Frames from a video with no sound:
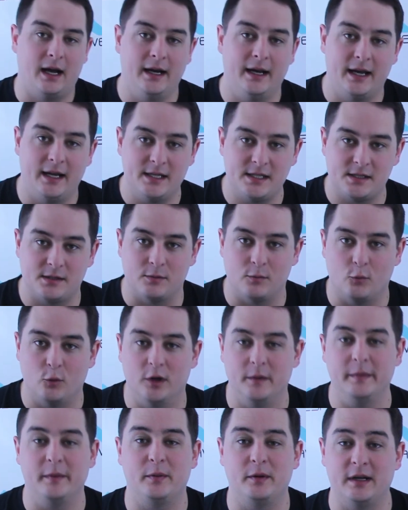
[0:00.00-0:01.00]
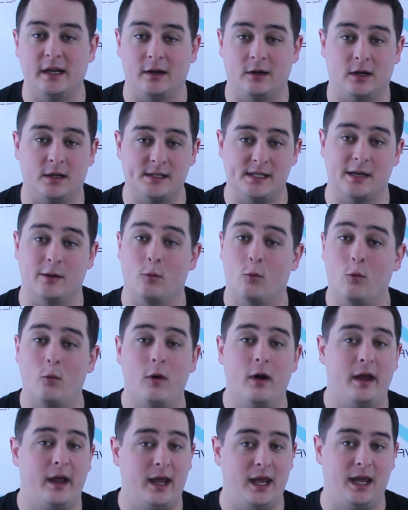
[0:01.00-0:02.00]
Guys, we're going to be putting out content
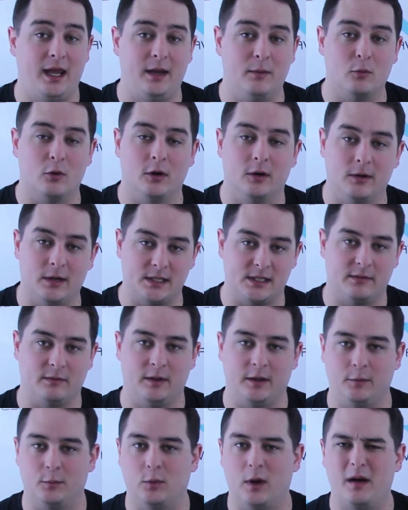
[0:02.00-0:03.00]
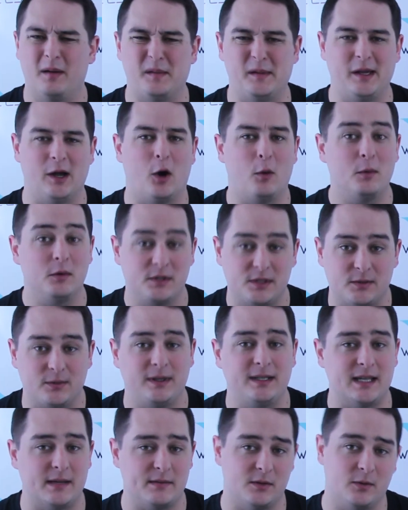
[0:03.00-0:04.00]
way more aggressively, probably almost
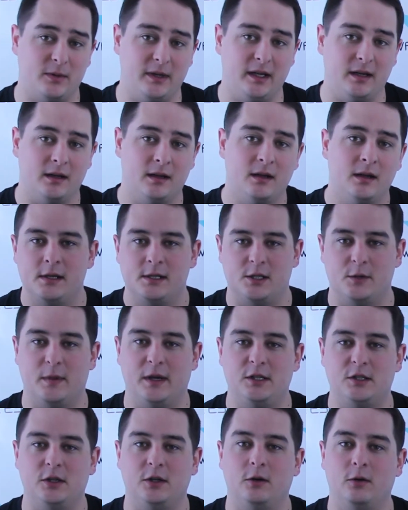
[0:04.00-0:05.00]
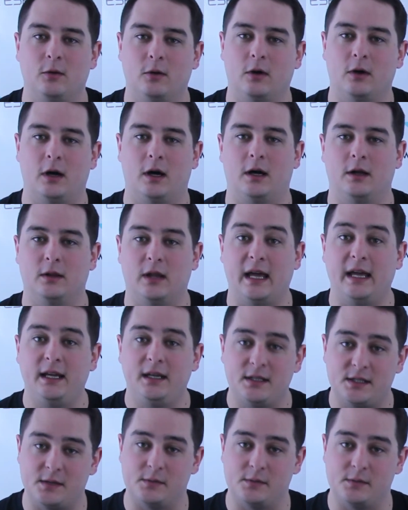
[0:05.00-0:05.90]
3 times a week. So make sure you like,